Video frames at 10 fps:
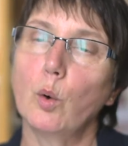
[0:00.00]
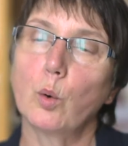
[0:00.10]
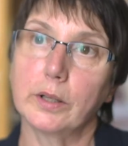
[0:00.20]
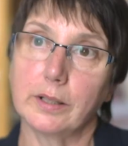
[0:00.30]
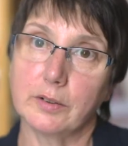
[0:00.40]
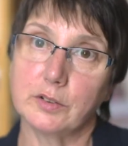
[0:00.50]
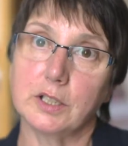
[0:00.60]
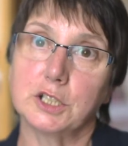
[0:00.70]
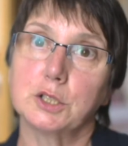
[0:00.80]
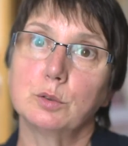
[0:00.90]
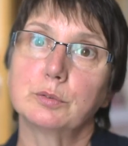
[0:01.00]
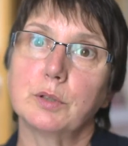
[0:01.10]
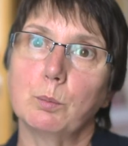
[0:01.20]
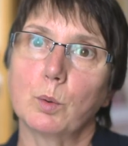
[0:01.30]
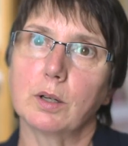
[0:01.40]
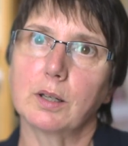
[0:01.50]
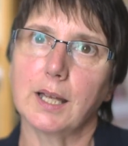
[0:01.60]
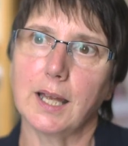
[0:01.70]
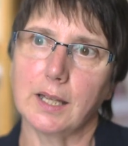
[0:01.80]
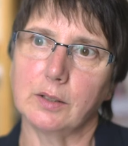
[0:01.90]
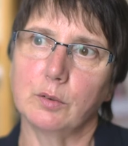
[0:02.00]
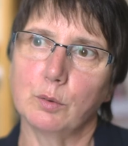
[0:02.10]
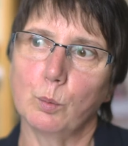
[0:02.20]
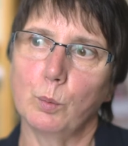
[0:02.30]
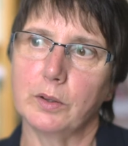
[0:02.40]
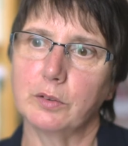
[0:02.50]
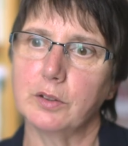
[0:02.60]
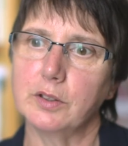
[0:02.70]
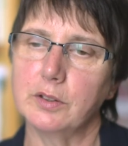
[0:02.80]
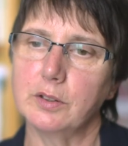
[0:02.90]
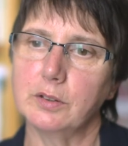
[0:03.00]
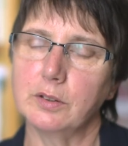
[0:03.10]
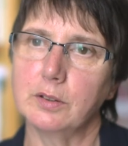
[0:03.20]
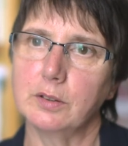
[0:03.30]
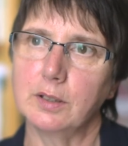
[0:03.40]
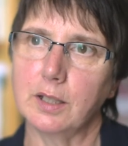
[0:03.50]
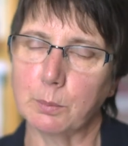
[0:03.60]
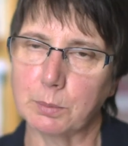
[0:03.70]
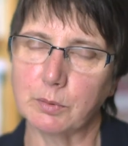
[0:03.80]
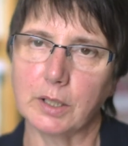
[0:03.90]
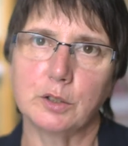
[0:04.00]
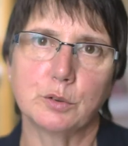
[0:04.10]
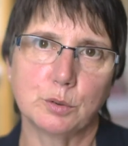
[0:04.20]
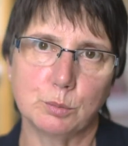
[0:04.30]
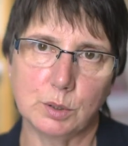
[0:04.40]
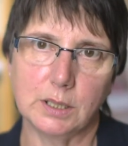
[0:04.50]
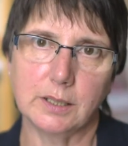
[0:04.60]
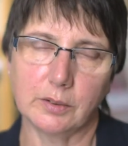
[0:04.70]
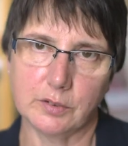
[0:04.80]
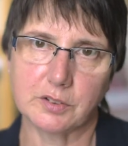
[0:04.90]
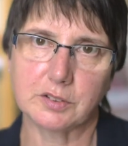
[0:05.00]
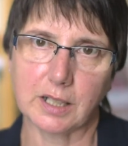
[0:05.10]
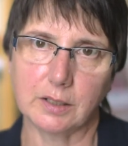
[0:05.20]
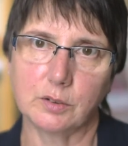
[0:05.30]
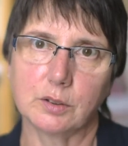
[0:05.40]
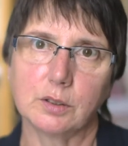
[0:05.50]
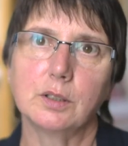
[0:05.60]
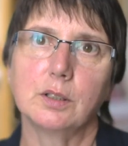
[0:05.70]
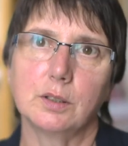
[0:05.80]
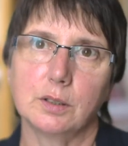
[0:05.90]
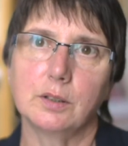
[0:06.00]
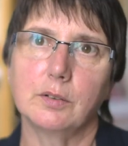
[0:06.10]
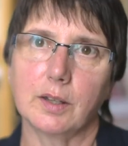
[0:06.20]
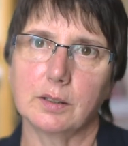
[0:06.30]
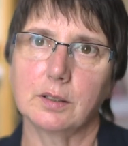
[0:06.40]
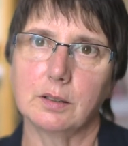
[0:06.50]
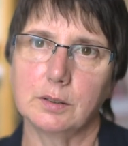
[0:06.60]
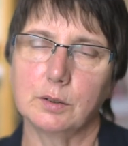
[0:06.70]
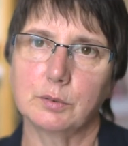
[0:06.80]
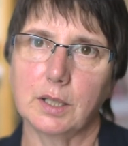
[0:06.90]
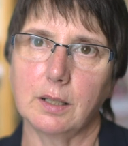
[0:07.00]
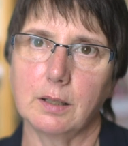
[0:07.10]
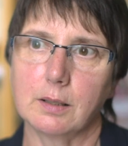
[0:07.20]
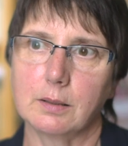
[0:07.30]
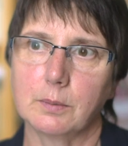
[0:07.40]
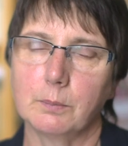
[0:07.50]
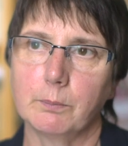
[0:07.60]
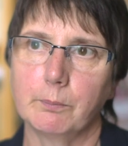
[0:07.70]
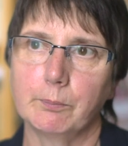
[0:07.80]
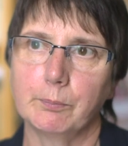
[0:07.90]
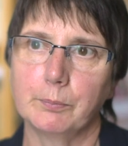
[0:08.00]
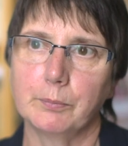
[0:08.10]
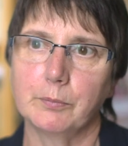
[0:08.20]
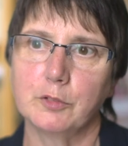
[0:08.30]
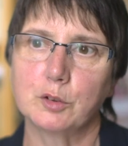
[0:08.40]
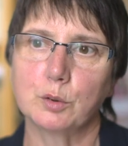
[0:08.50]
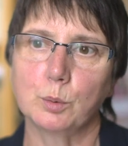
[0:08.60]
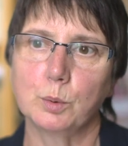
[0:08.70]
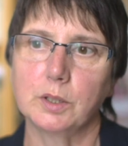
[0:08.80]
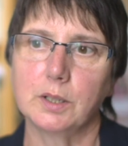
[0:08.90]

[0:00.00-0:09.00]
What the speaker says: organisational framework and with care providers who really understand that kind of care. So